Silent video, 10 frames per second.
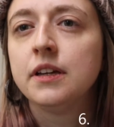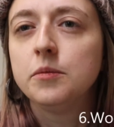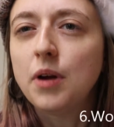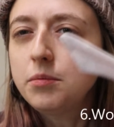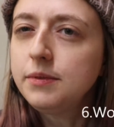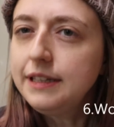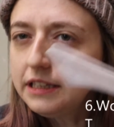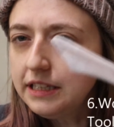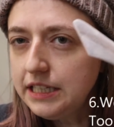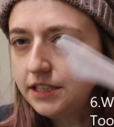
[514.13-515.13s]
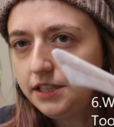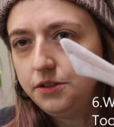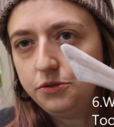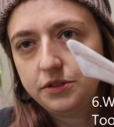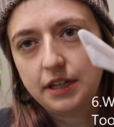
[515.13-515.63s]
Probably the least
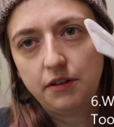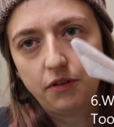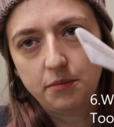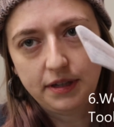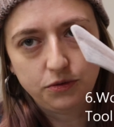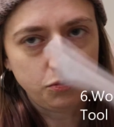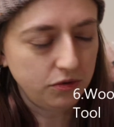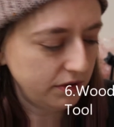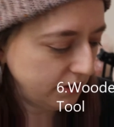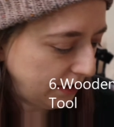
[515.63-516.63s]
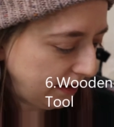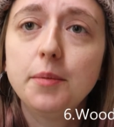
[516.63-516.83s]
used out of all my tools.